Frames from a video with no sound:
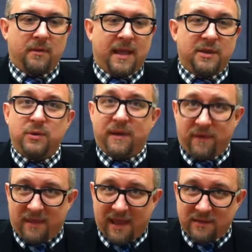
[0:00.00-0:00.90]
They do
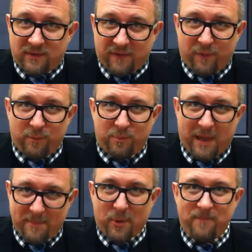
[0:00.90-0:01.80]
different things for different
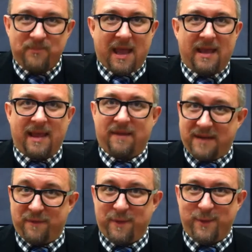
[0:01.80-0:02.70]
people, and they have
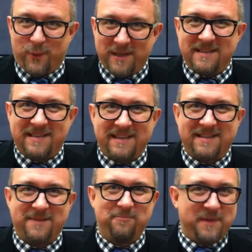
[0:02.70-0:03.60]
different
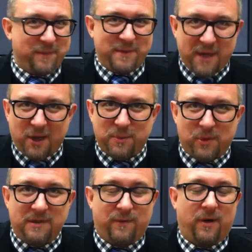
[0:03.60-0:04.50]
audiences and different touch
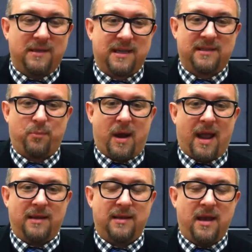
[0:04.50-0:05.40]
points for us as a
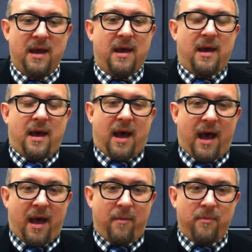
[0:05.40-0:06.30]
brand.
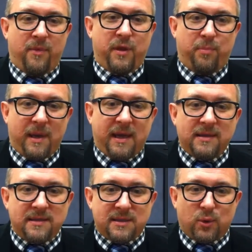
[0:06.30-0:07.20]
The
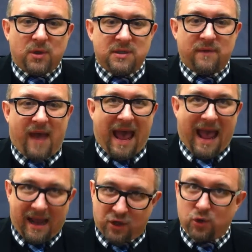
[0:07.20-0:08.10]
biggest source of
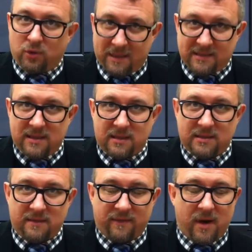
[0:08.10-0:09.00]
actual
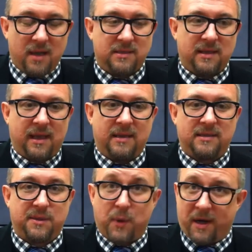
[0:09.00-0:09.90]
business for us
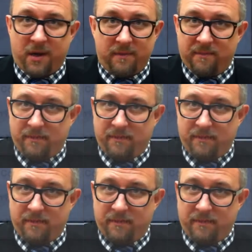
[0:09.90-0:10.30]
is Twitter,